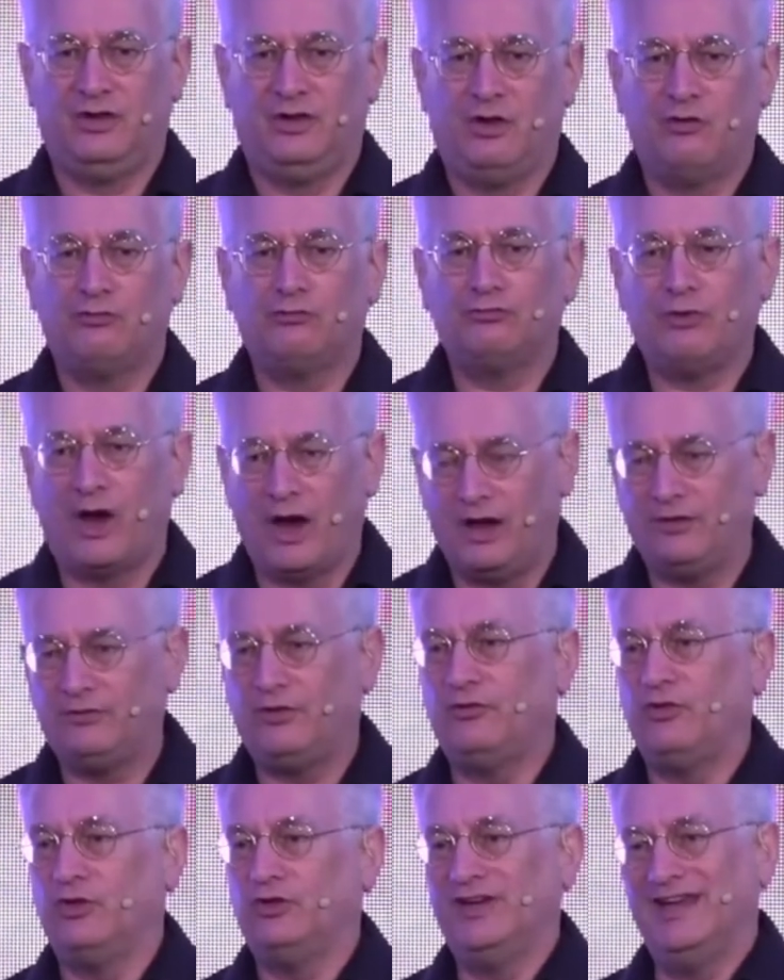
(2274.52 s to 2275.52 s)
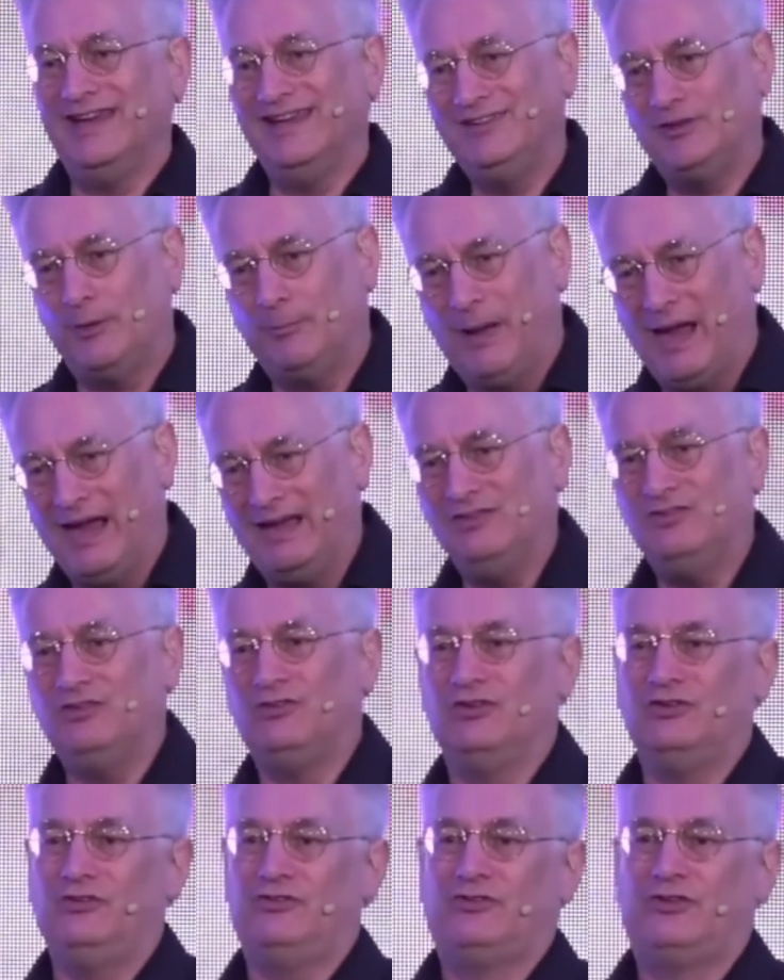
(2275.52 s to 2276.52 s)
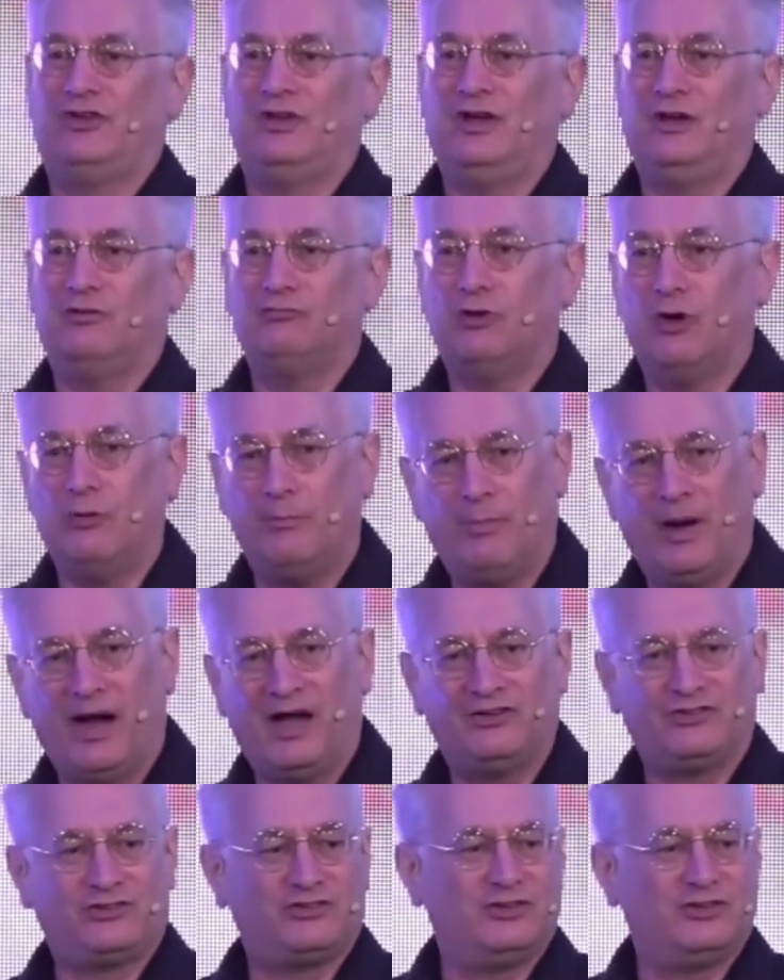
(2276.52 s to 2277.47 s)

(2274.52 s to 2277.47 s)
rather than independent, robust